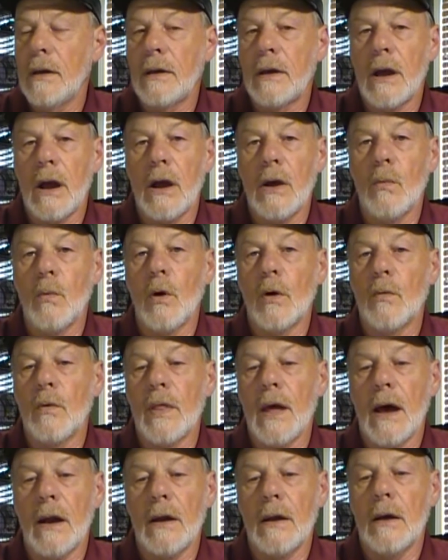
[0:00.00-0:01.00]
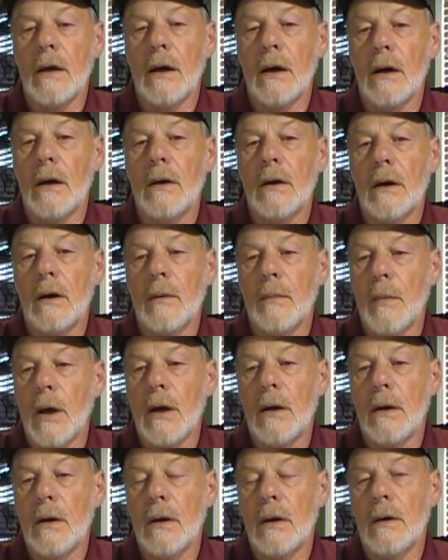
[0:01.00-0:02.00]
carry one without a
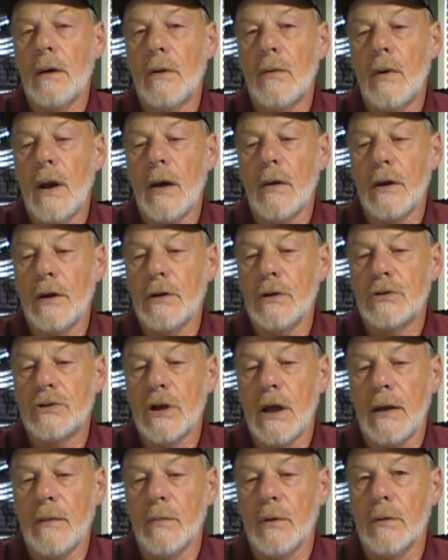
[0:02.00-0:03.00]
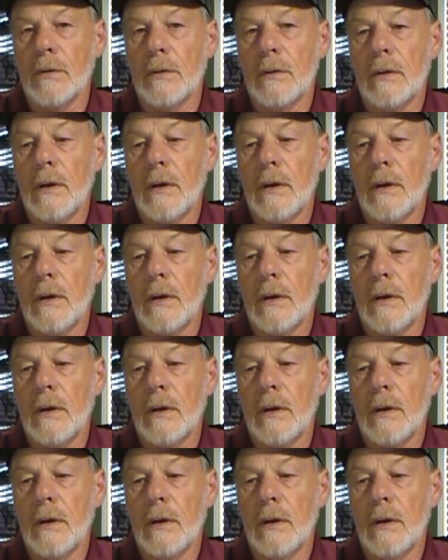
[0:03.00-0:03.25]
round in the chamber.